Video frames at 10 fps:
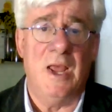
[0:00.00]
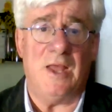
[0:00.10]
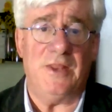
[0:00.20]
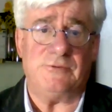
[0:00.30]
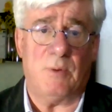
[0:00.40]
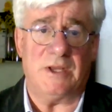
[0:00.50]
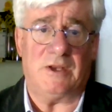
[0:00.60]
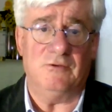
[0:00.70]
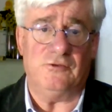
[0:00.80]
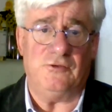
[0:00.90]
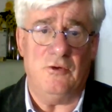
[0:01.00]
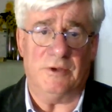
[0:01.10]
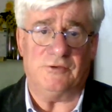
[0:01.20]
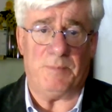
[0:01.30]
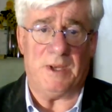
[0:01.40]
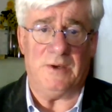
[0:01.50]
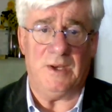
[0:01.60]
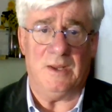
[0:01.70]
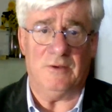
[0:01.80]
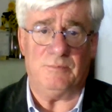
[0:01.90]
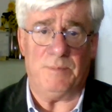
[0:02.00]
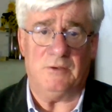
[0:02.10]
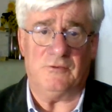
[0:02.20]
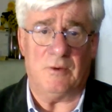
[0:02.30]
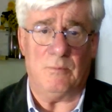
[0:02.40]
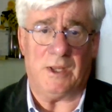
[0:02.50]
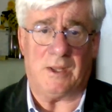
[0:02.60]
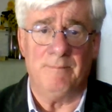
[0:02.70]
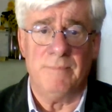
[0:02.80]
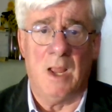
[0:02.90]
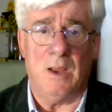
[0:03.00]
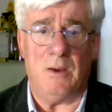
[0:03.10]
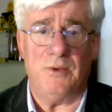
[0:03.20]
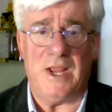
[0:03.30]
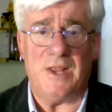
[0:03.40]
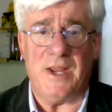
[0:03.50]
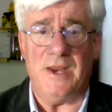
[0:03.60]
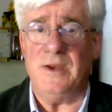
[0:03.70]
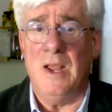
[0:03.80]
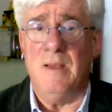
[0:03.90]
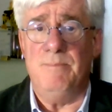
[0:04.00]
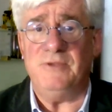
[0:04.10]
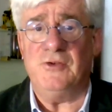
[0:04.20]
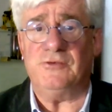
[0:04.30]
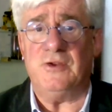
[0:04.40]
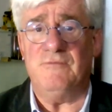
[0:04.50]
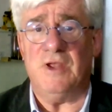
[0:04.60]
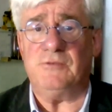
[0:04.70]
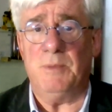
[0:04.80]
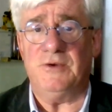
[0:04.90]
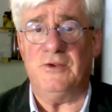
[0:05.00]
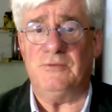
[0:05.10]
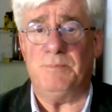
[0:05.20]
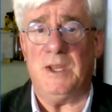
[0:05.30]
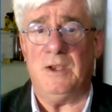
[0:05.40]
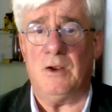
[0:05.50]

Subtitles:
And that's why consumer spending has been so weak. On the other hand, business investment has been